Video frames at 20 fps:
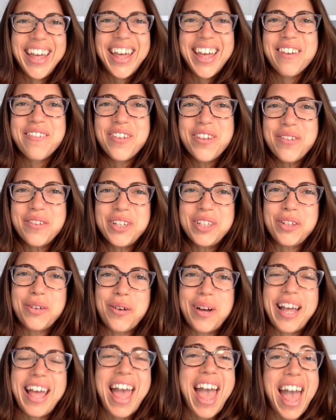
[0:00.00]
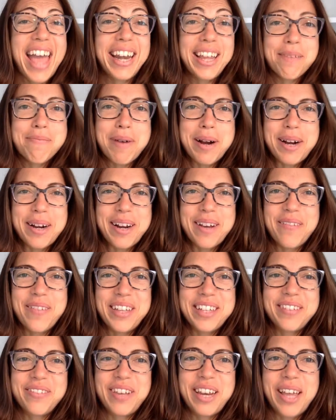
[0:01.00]
If you enjoy any part of
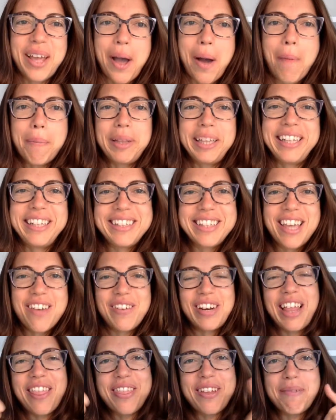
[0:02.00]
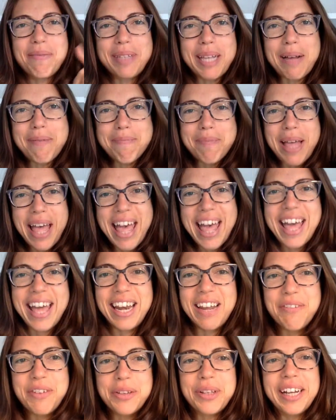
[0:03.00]
this video, please give it a thumbs up. And
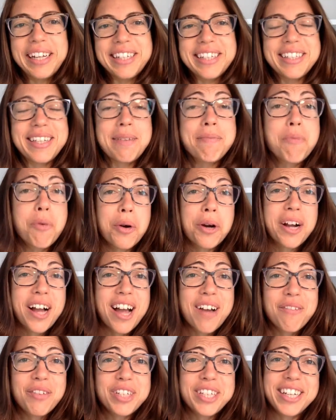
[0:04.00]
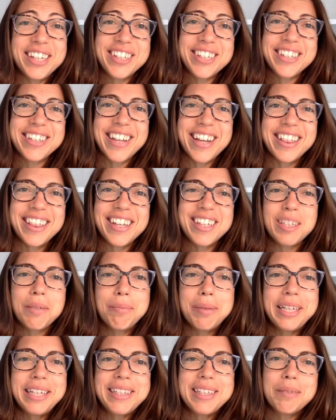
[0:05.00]
if you'd like to see more conversations like this,
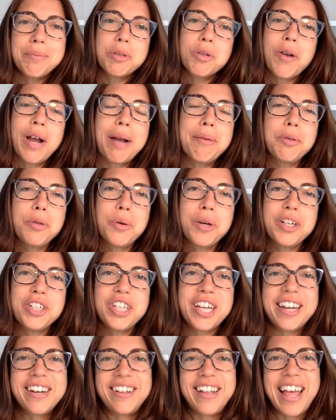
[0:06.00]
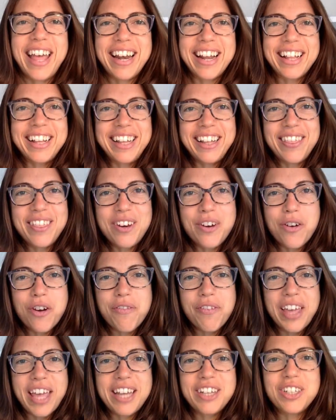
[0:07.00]
please subscribe to our channel and click the
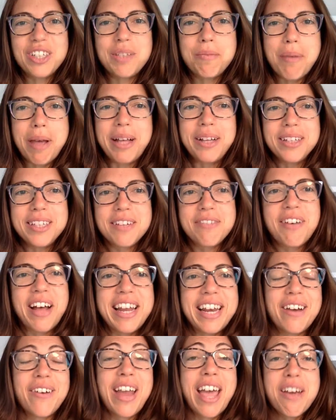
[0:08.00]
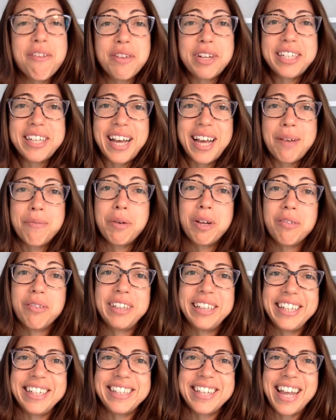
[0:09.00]
notifications bell to find out every time we
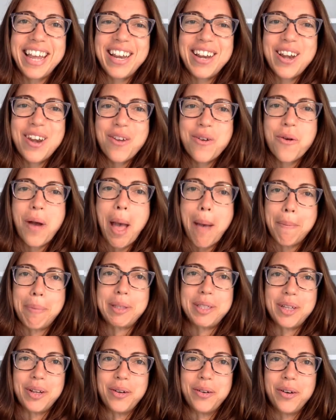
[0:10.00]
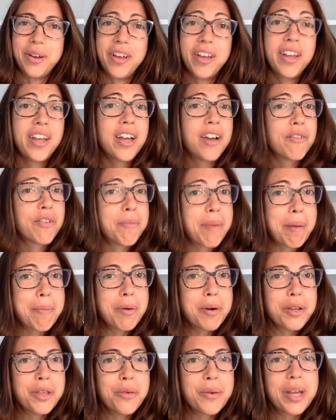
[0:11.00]
release a new episode.
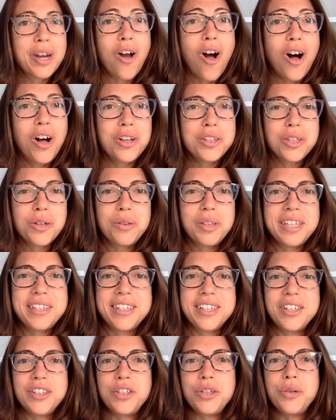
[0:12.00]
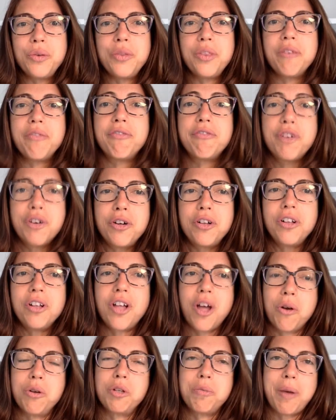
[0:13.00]
Remember, you can also listen to the full
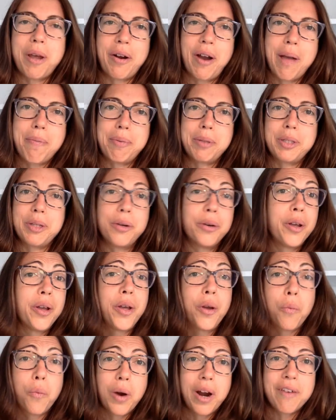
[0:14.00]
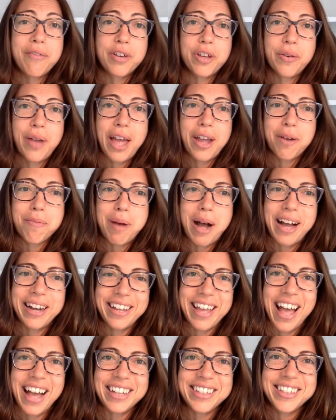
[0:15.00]
Coach Better episode wherever you get your
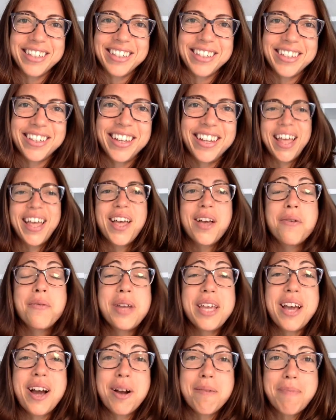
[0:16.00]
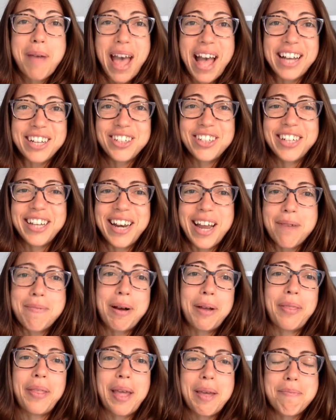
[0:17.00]
podcasts. We are passionate
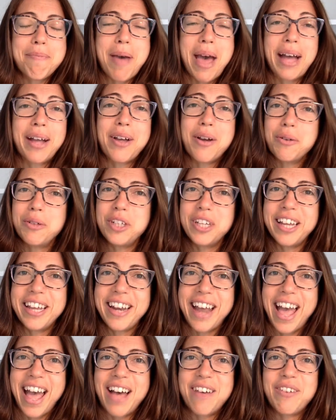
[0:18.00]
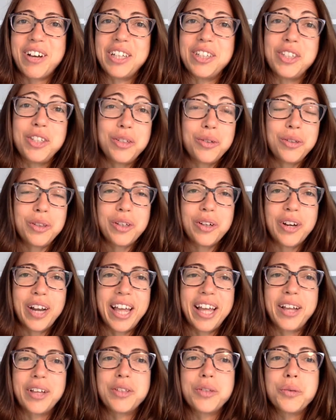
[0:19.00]
about the impact coaching can have on student
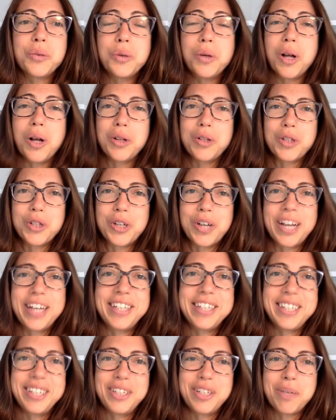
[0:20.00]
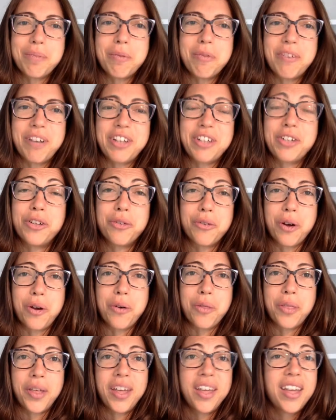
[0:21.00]
learning, school culture, and teacher professional
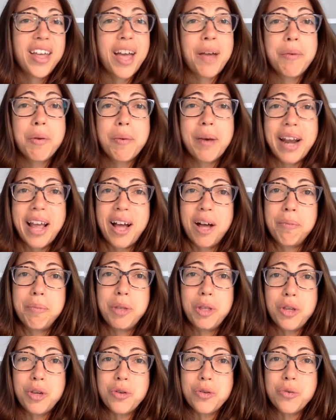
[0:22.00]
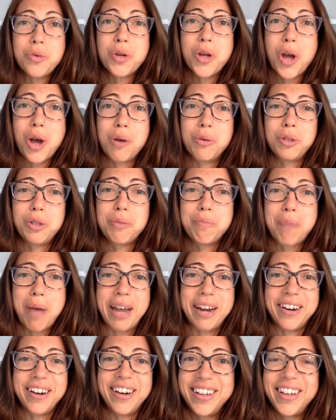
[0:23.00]
growth, and we want to help you coach
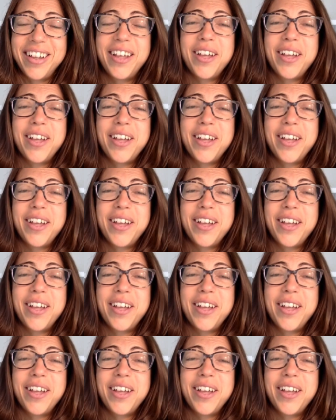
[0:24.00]
better.